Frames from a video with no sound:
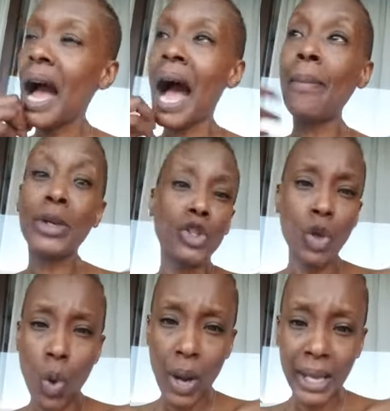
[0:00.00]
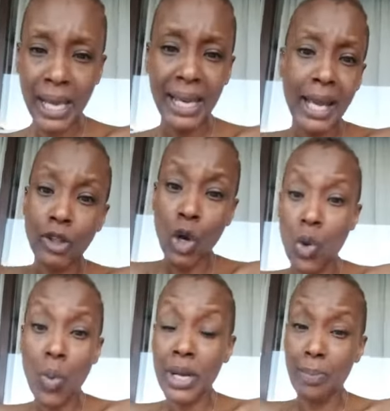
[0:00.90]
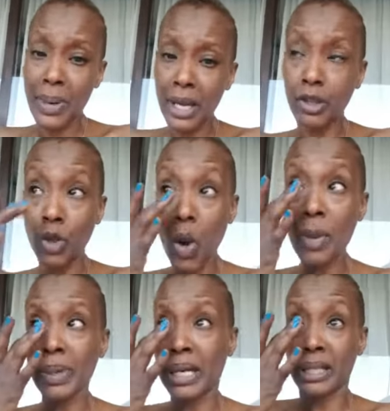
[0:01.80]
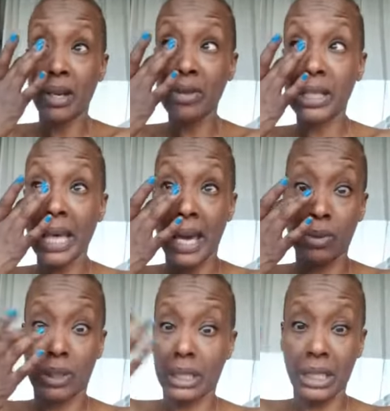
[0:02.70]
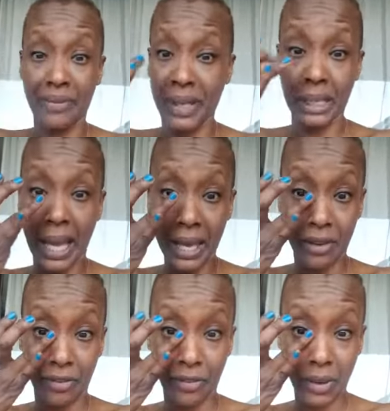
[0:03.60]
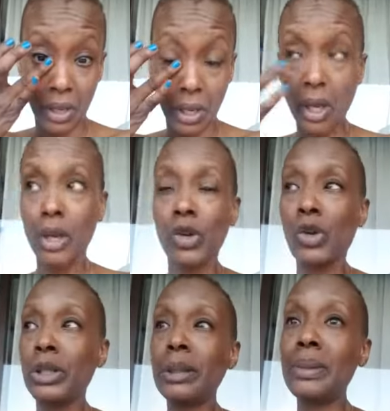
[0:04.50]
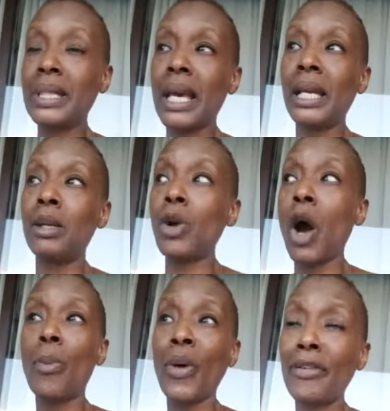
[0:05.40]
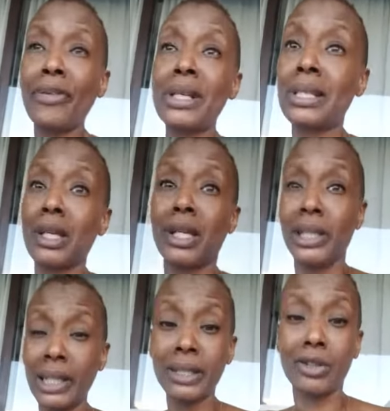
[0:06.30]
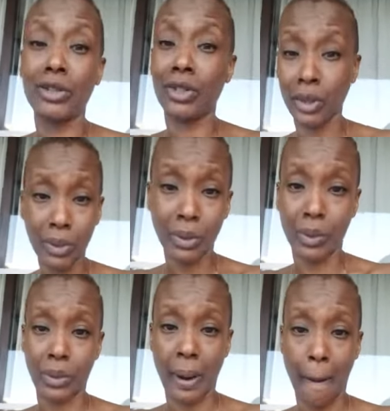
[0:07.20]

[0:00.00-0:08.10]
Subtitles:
I'm annoyed and I don't want to be annoyed because they're entitled to live their life. You know what I'm saying? Her boyfriend is a good dude.